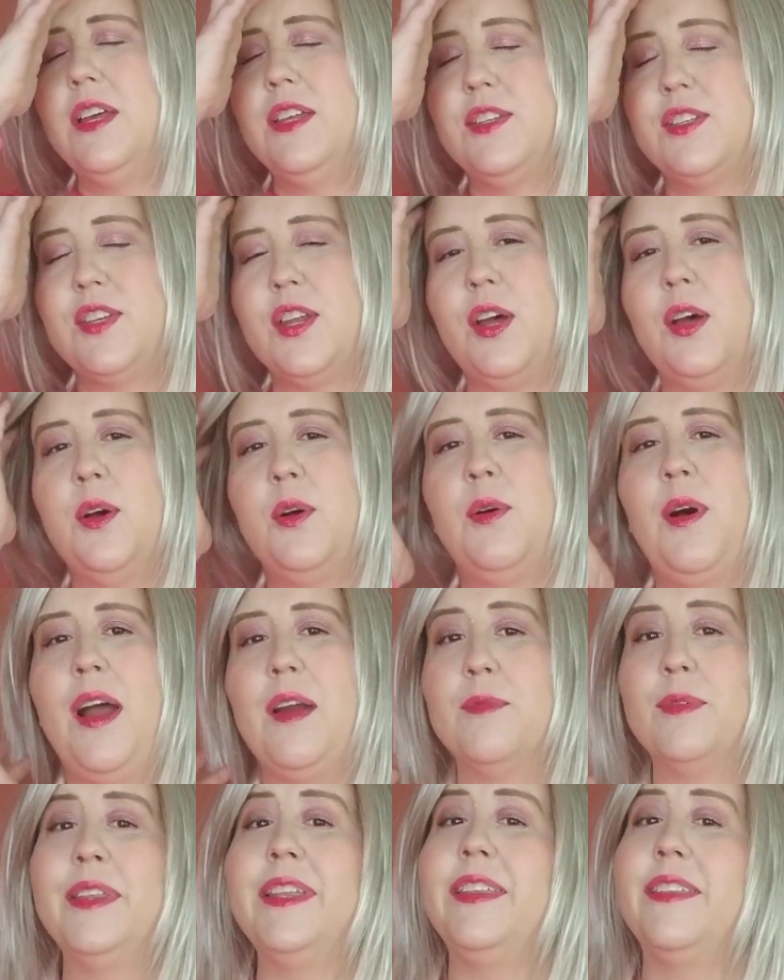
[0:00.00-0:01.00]
So I
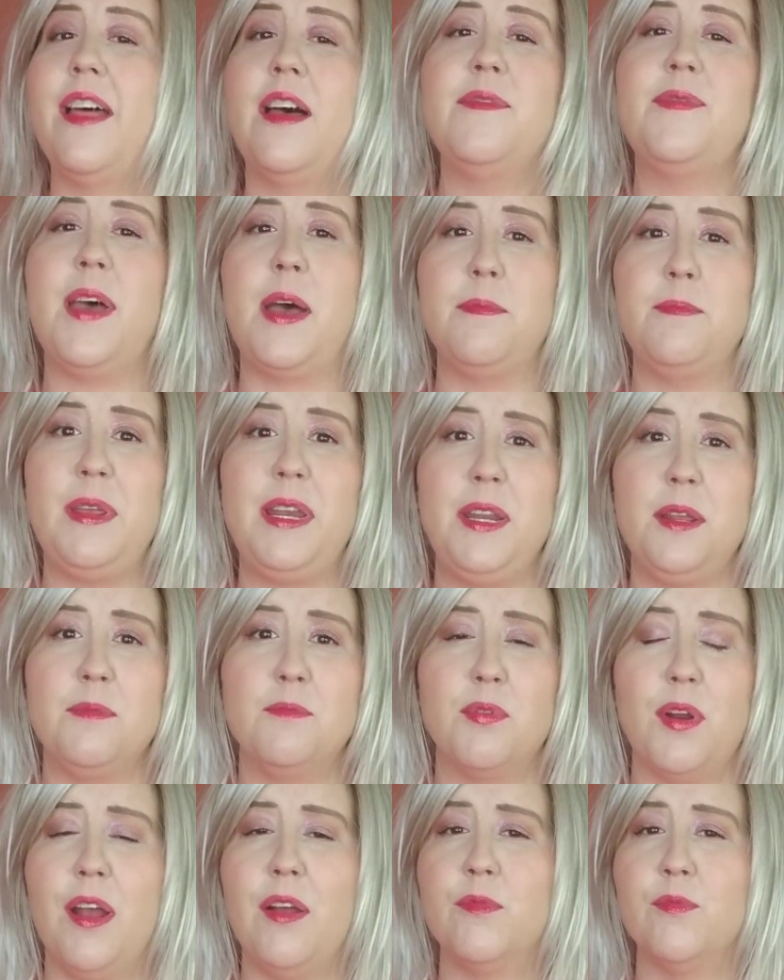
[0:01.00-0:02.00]
really love that medium
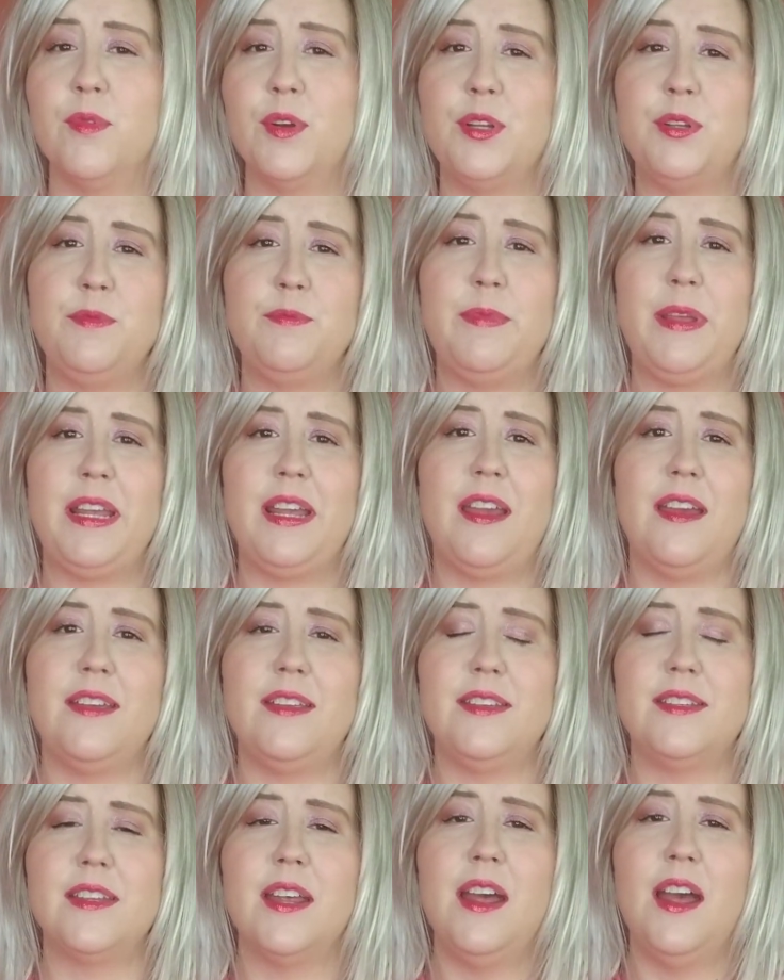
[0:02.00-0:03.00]
brown root
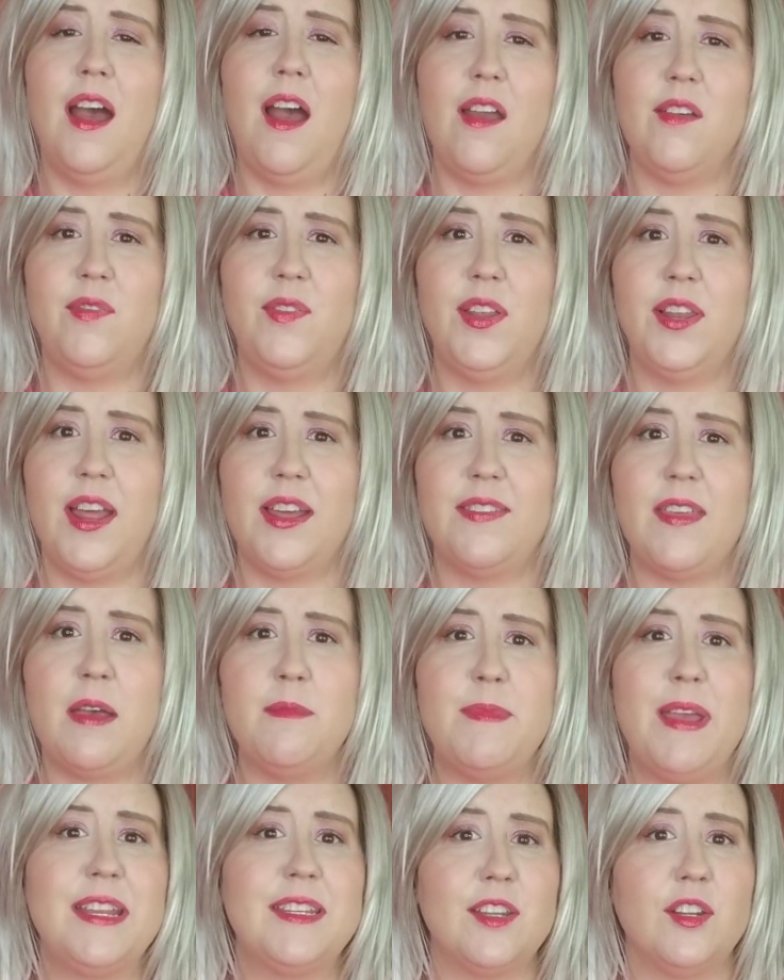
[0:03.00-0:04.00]
because I feel like that
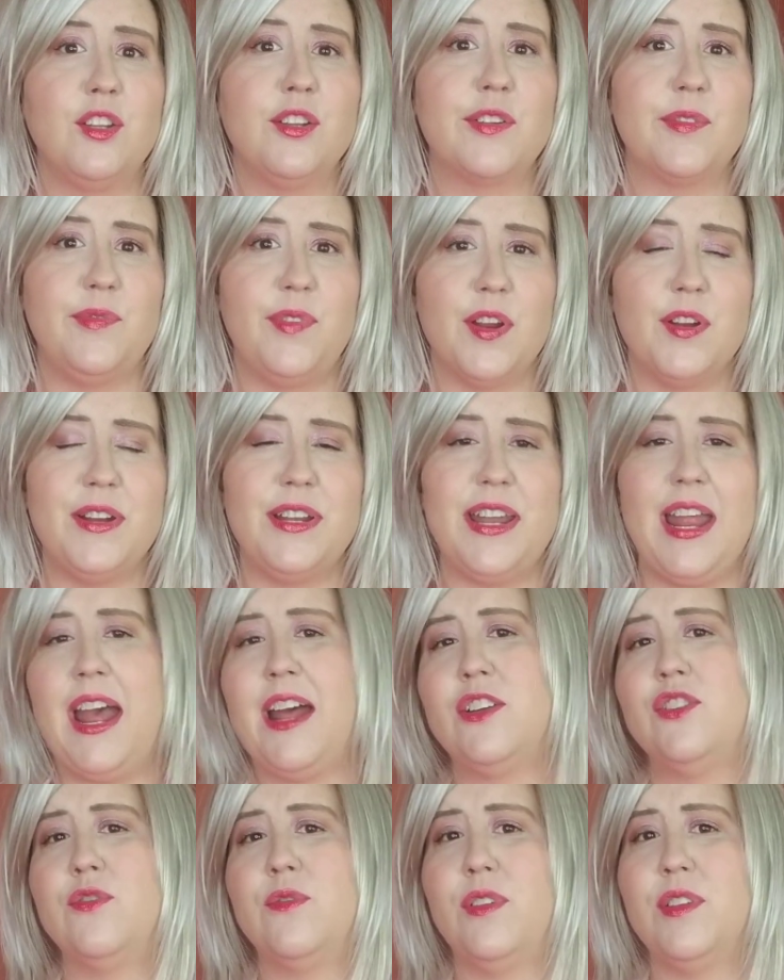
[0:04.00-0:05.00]
makes it look very
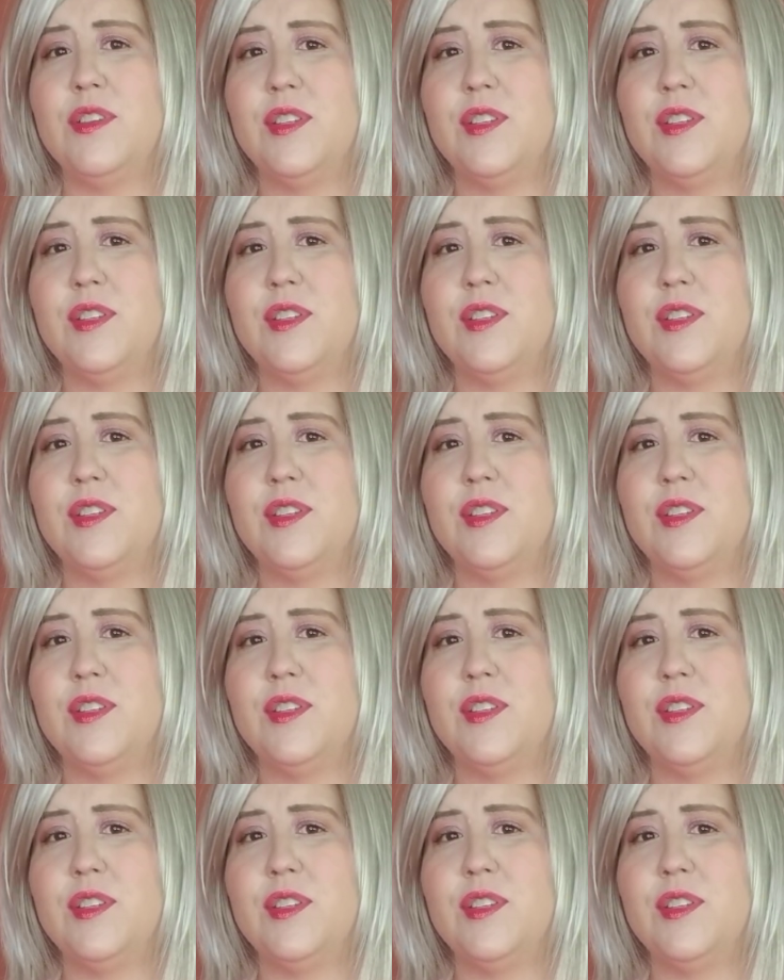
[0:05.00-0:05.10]
natural,